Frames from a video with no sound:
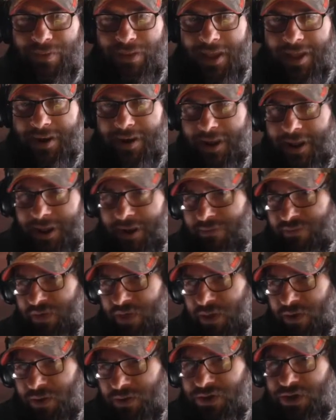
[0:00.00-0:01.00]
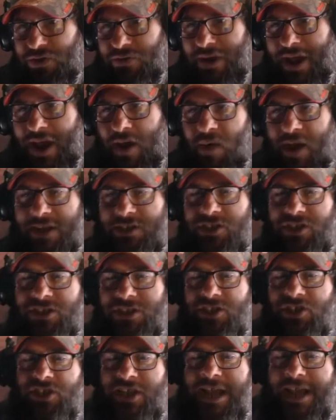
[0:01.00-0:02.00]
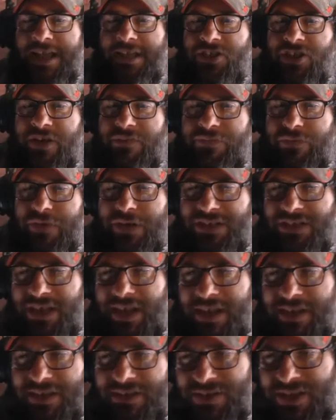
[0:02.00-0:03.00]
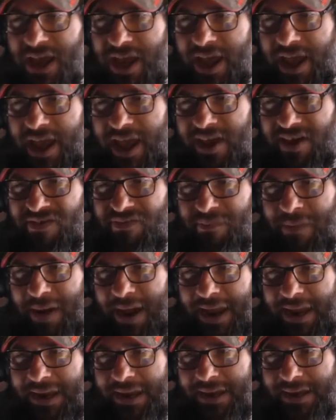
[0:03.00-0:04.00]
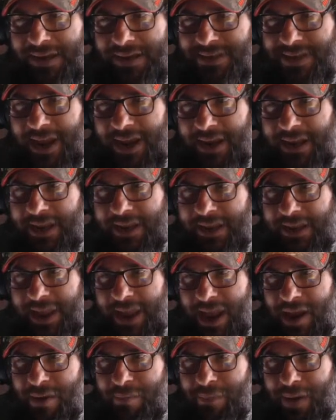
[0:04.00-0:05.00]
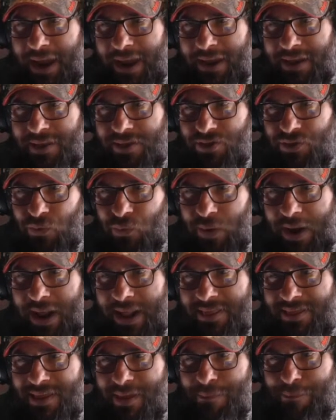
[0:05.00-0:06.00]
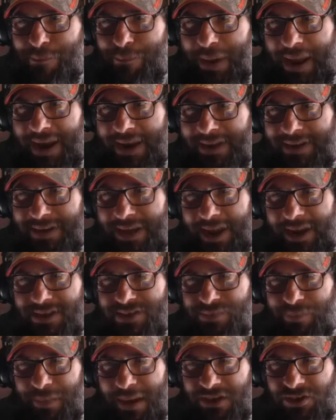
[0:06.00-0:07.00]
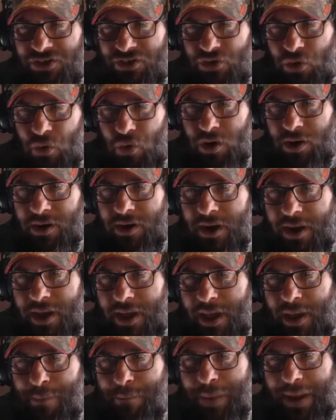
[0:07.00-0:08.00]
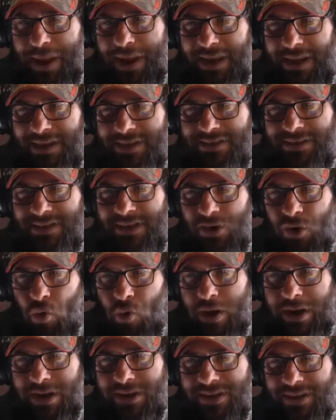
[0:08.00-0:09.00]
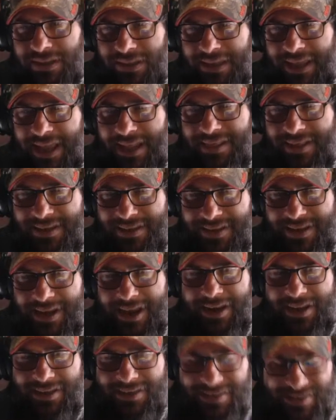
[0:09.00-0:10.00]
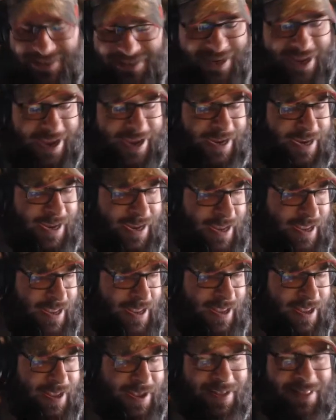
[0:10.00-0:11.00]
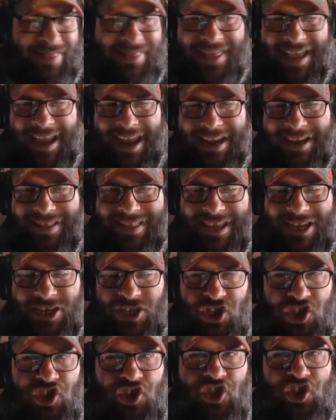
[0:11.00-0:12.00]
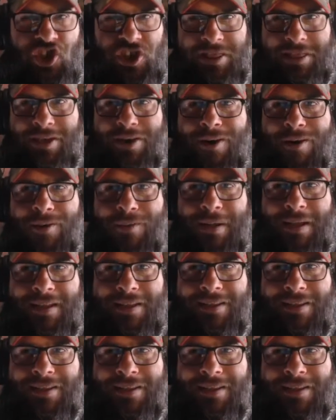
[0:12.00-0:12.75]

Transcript: And for those of you not watching the chat, Jeffrey says, if my tenant can't make the rent, the bank takes my store. Bank isn't going to let the tenant stay. They should, though.